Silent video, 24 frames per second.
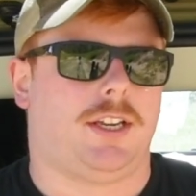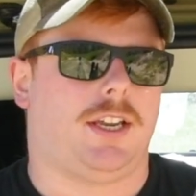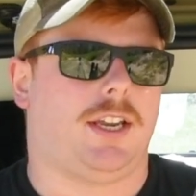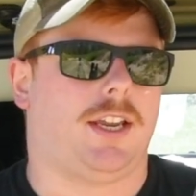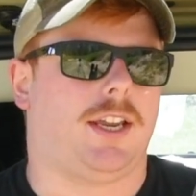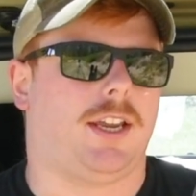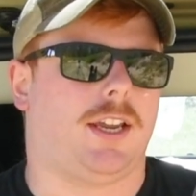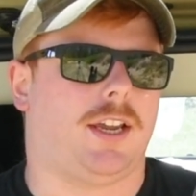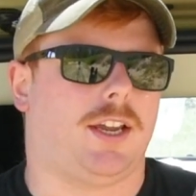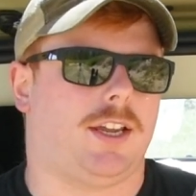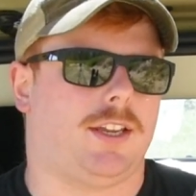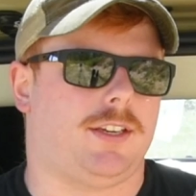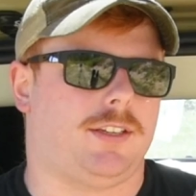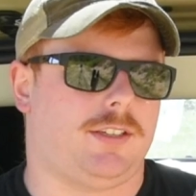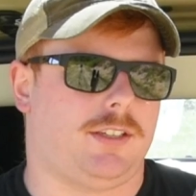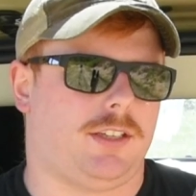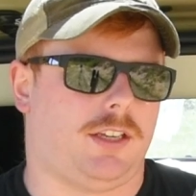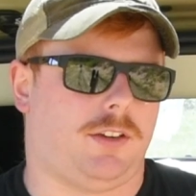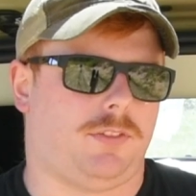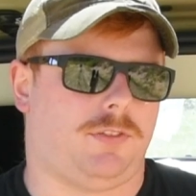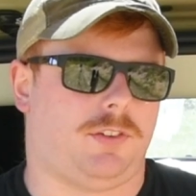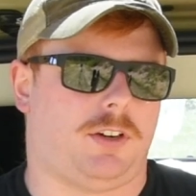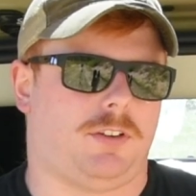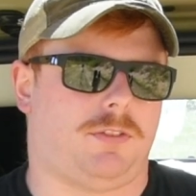And
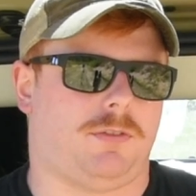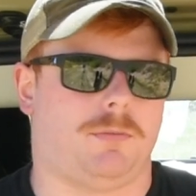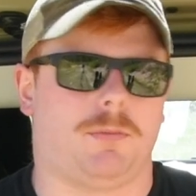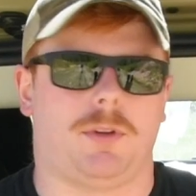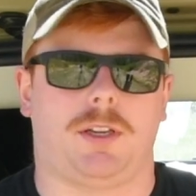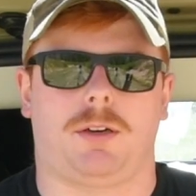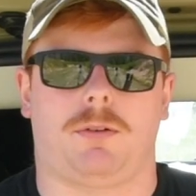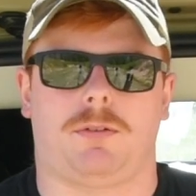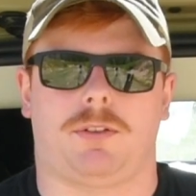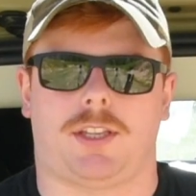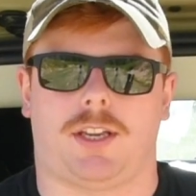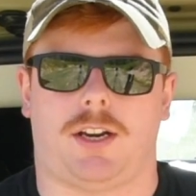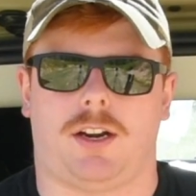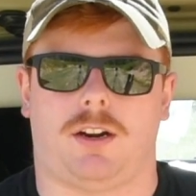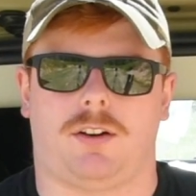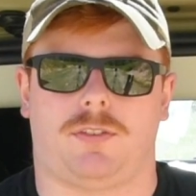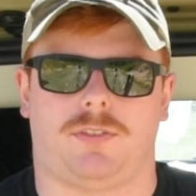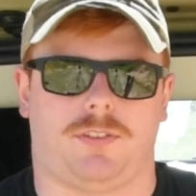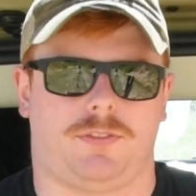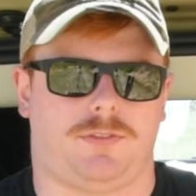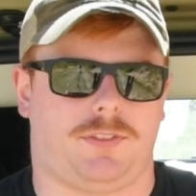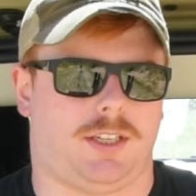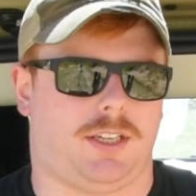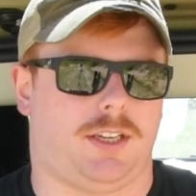if you're familiar with
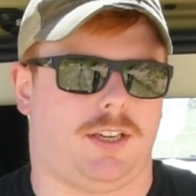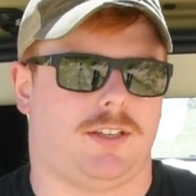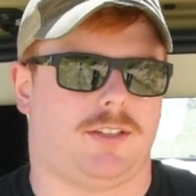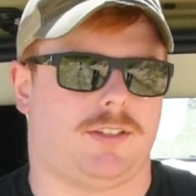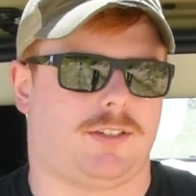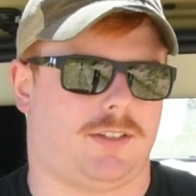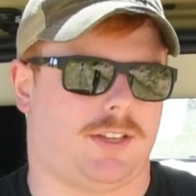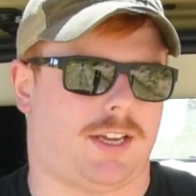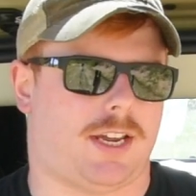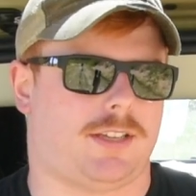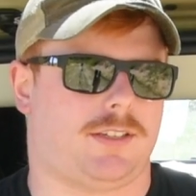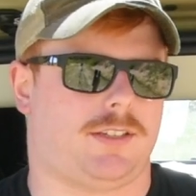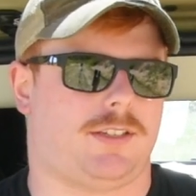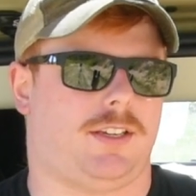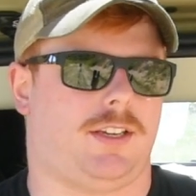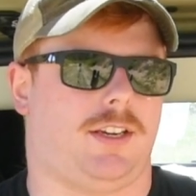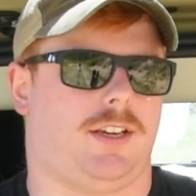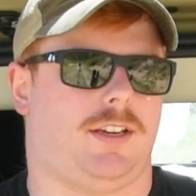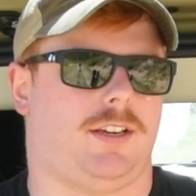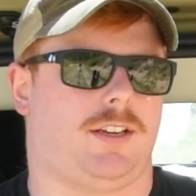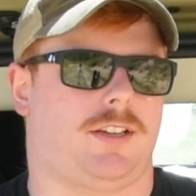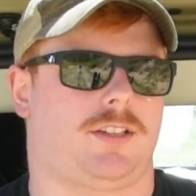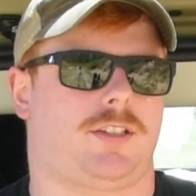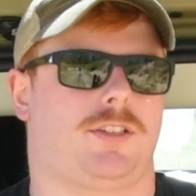AR-15s, that's
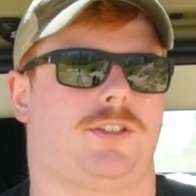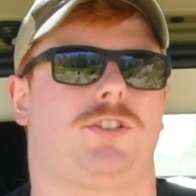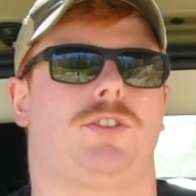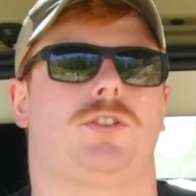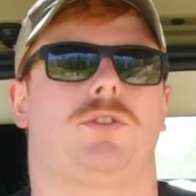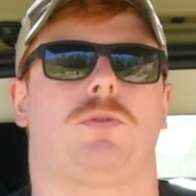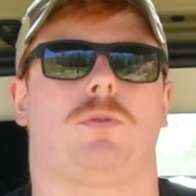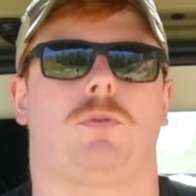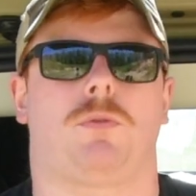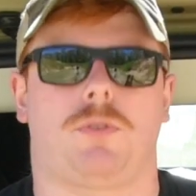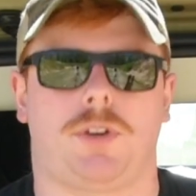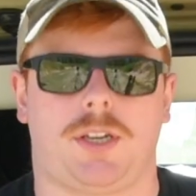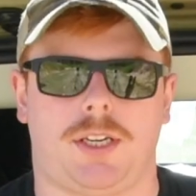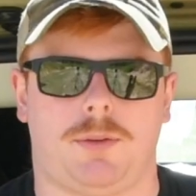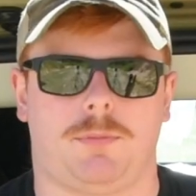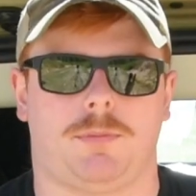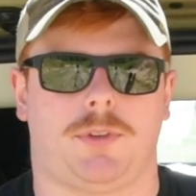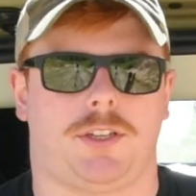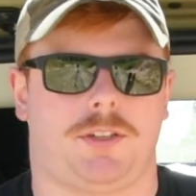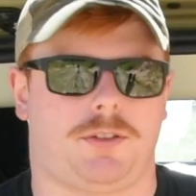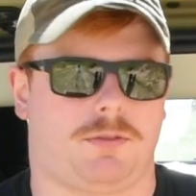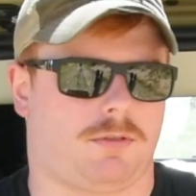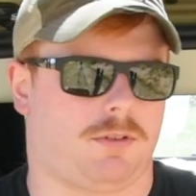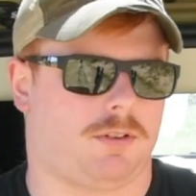an
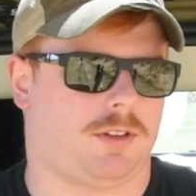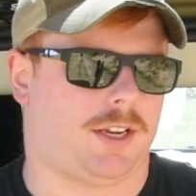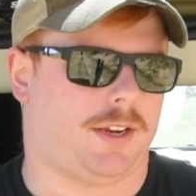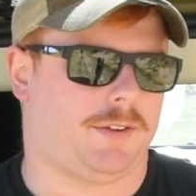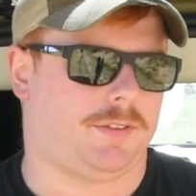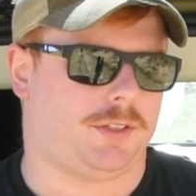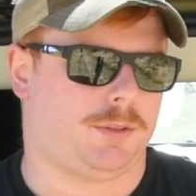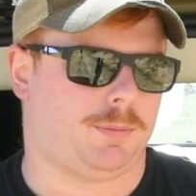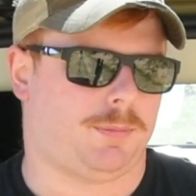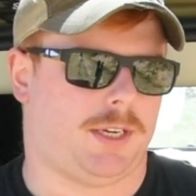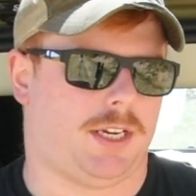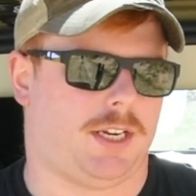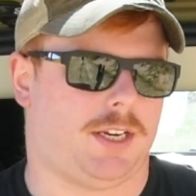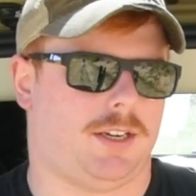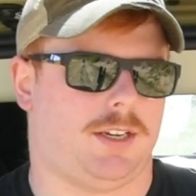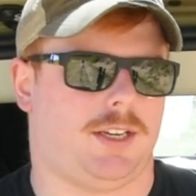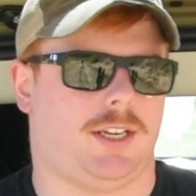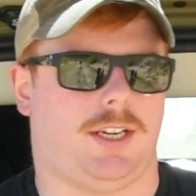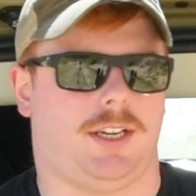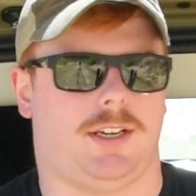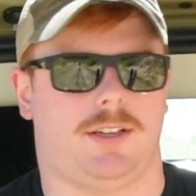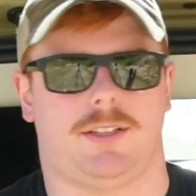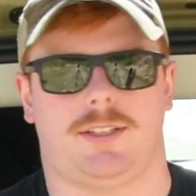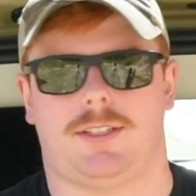extremely short lifespan
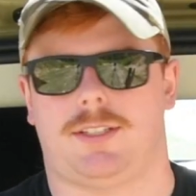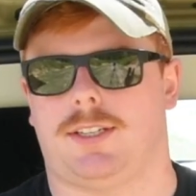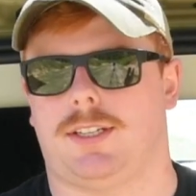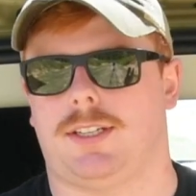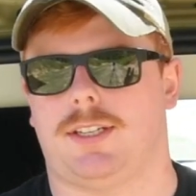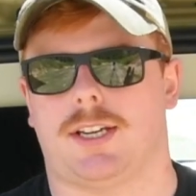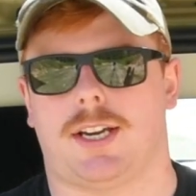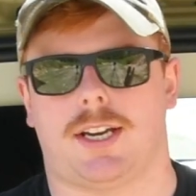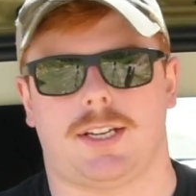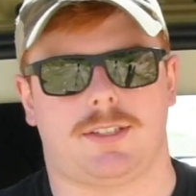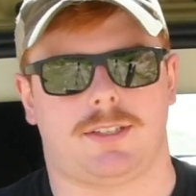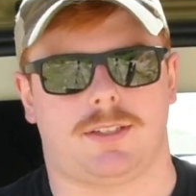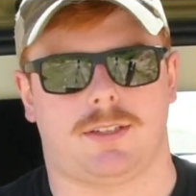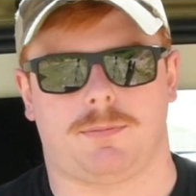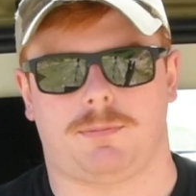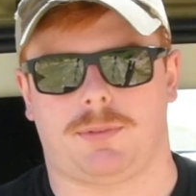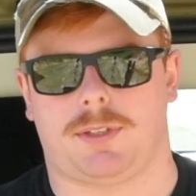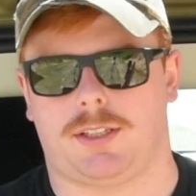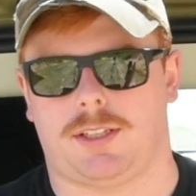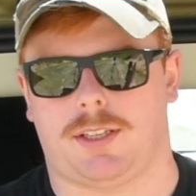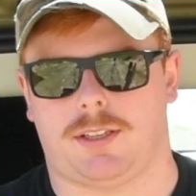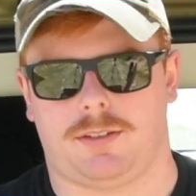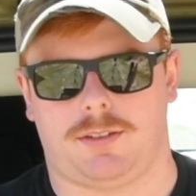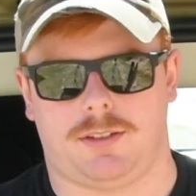and is not
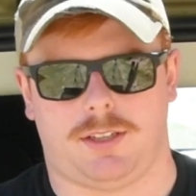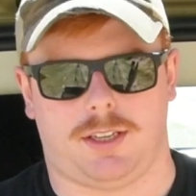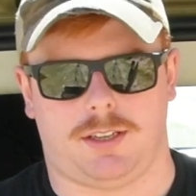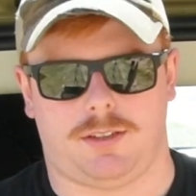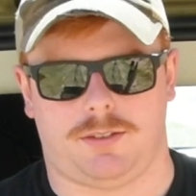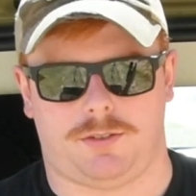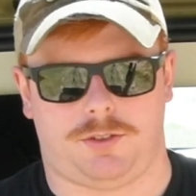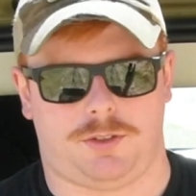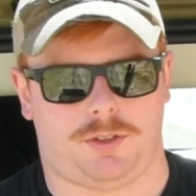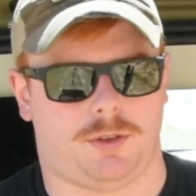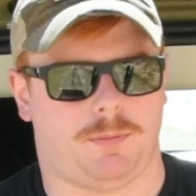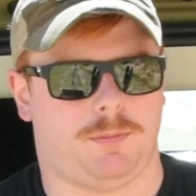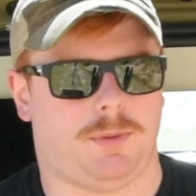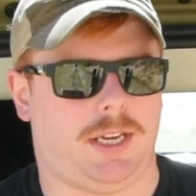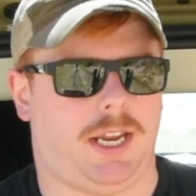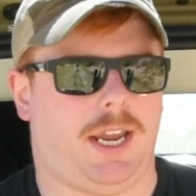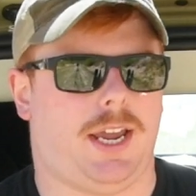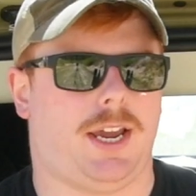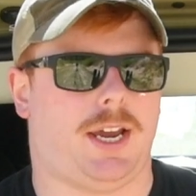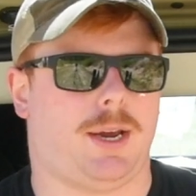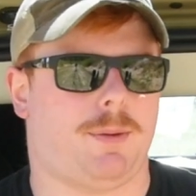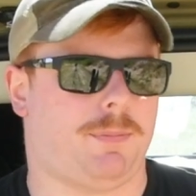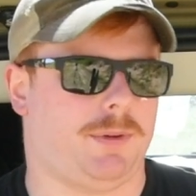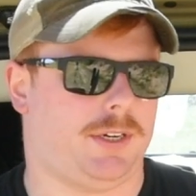something that should be
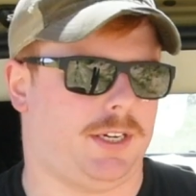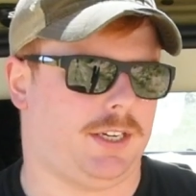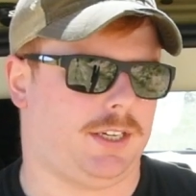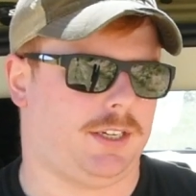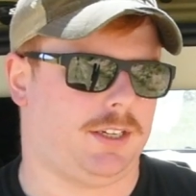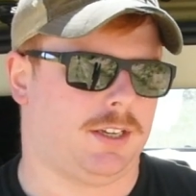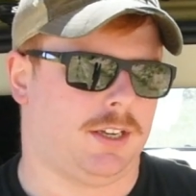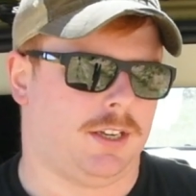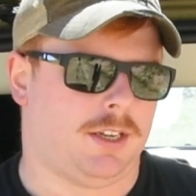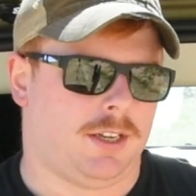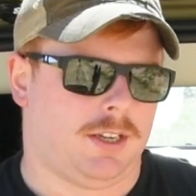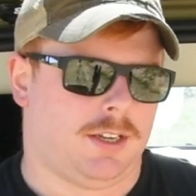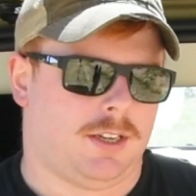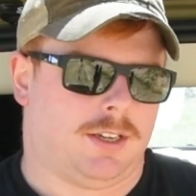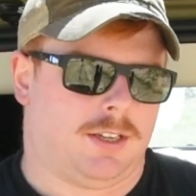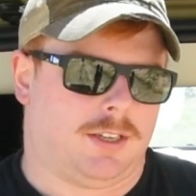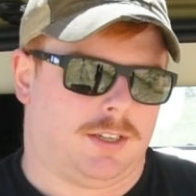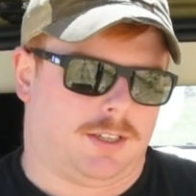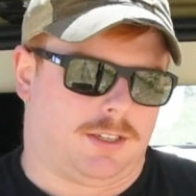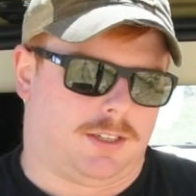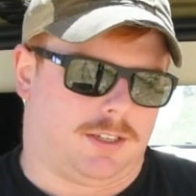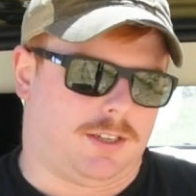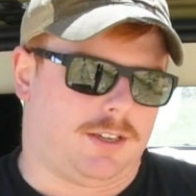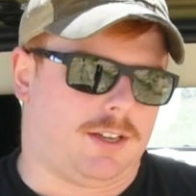happening.
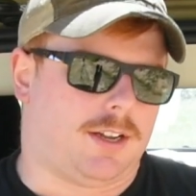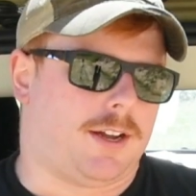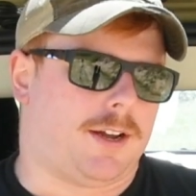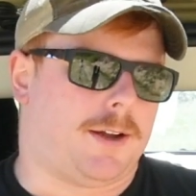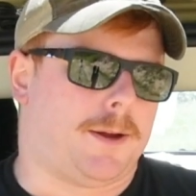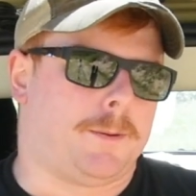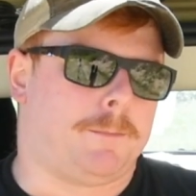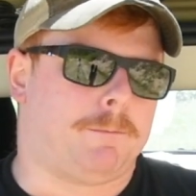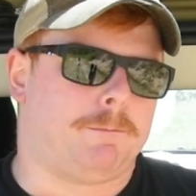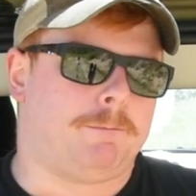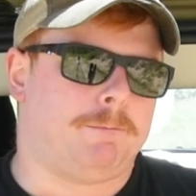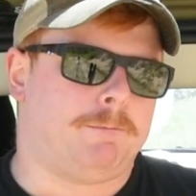Let